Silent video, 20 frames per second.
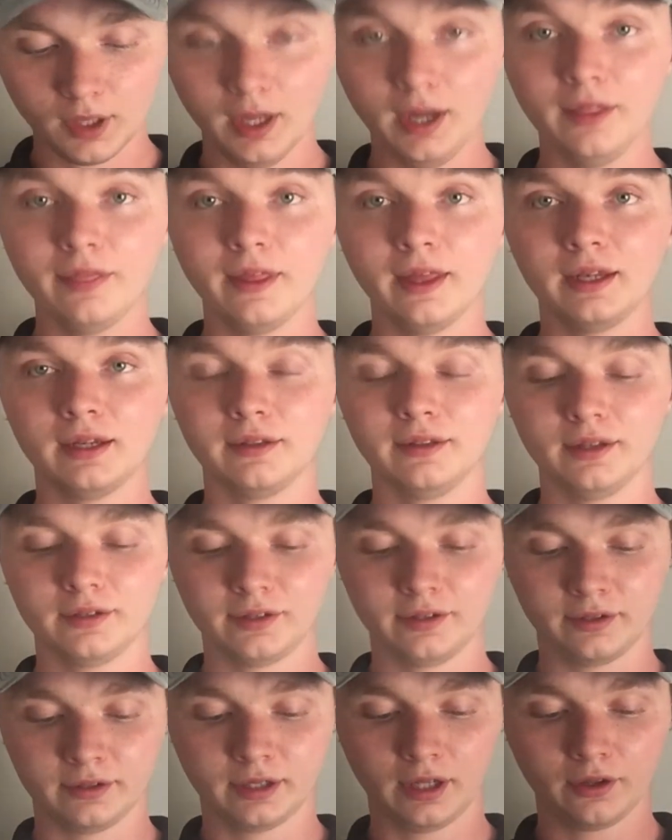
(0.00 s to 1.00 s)
And then this
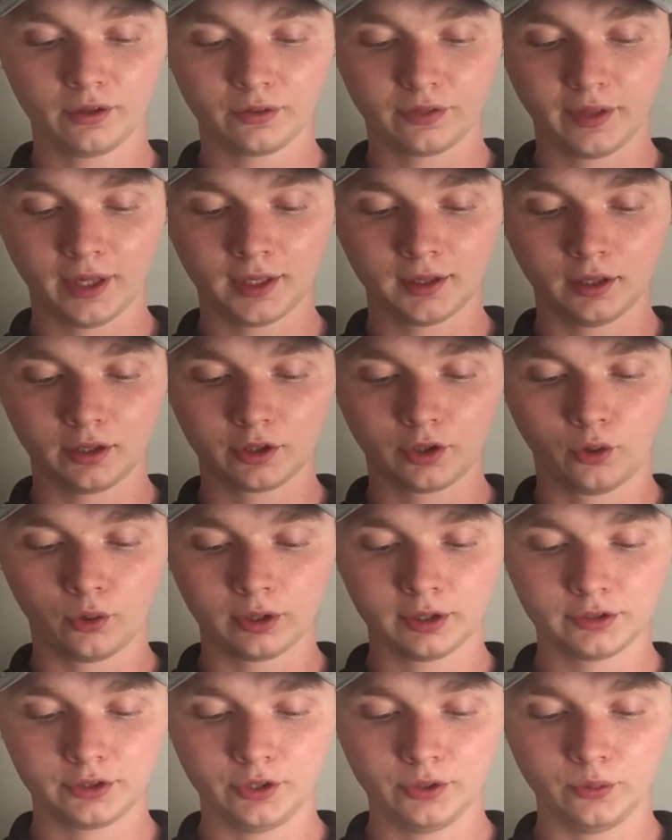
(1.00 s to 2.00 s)
is another thing,
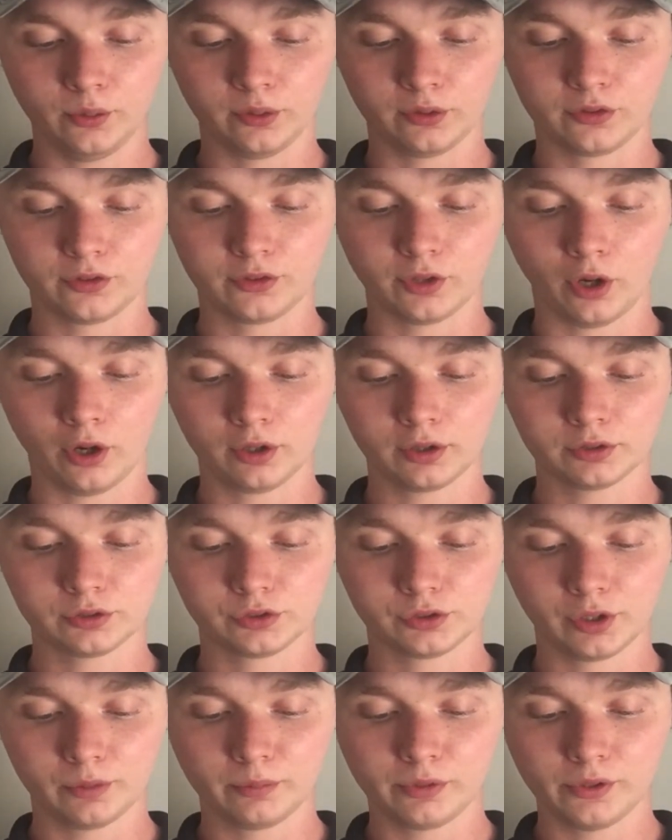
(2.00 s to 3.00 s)
according to
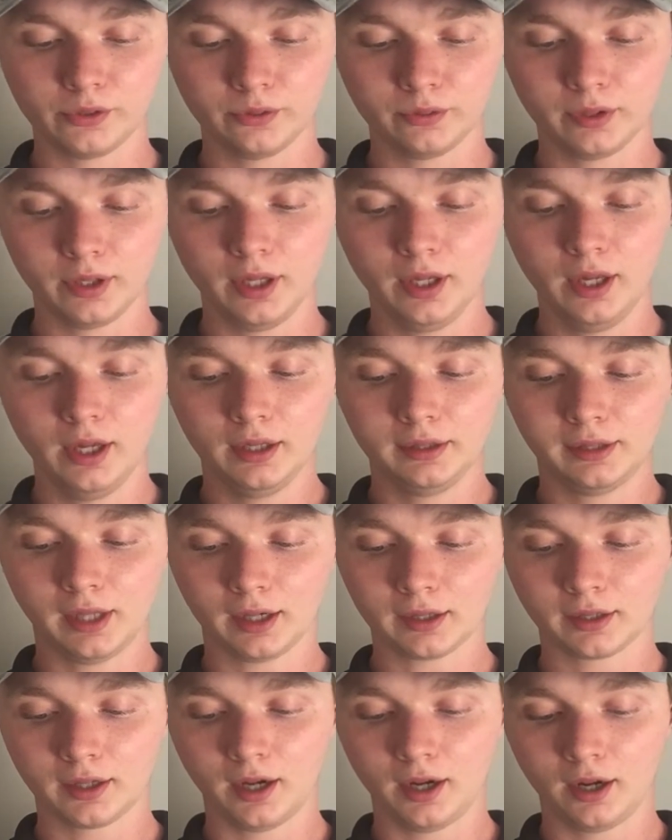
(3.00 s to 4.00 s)

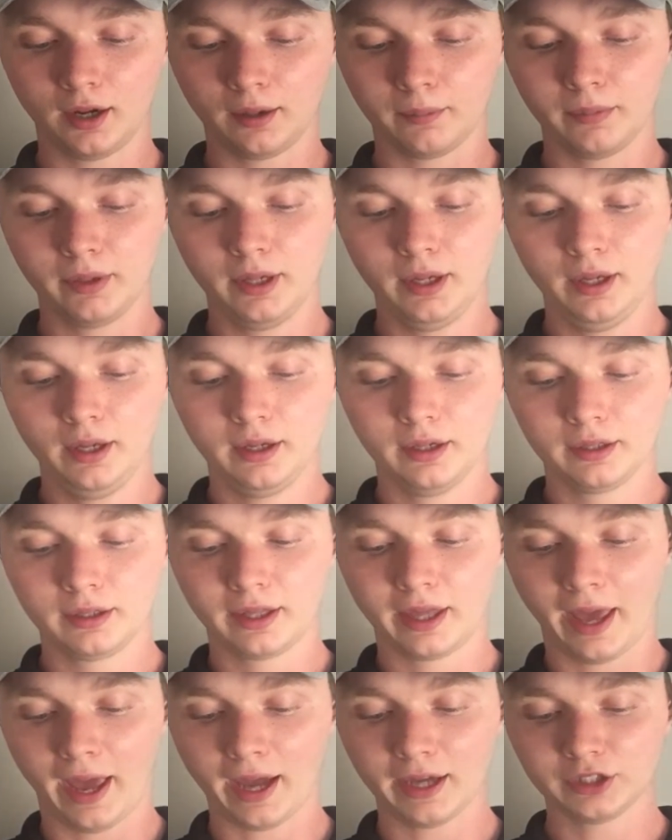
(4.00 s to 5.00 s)
startribune.com,
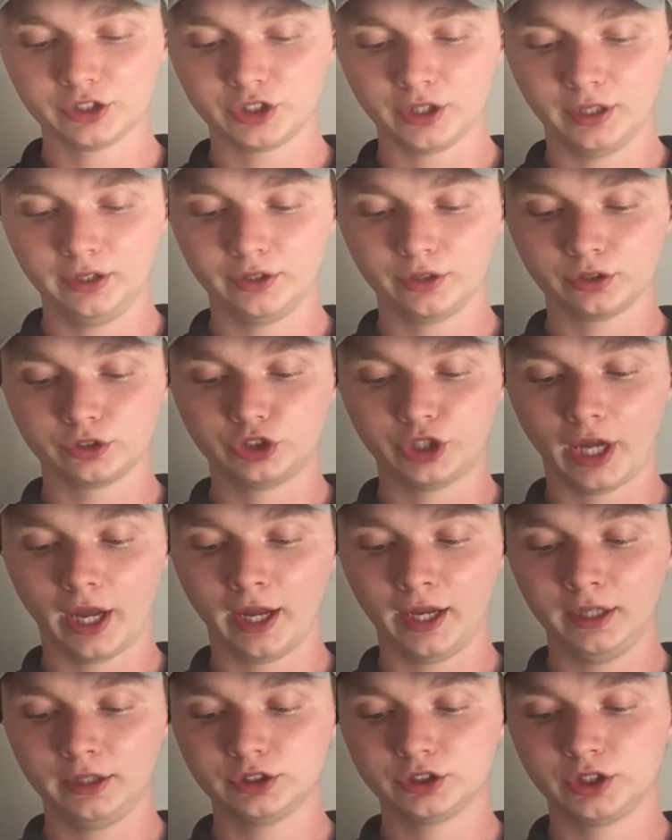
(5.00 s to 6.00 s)
cash in your
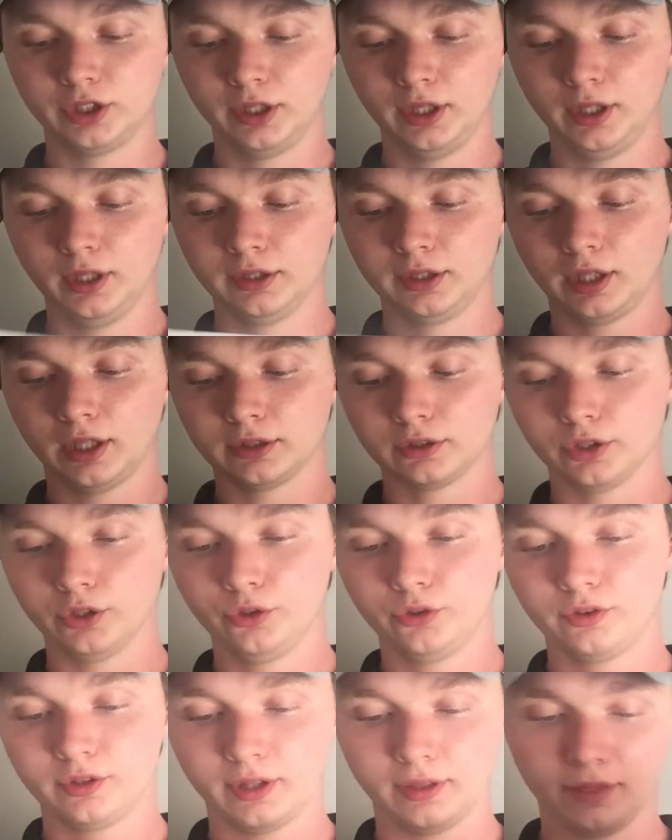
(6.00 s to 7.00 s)
change to
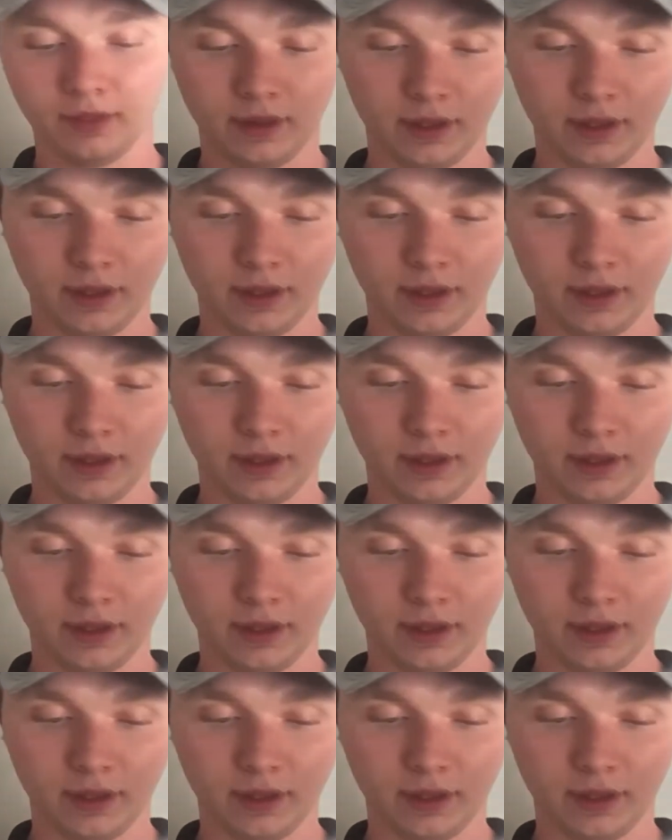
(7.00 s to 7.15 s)
loosen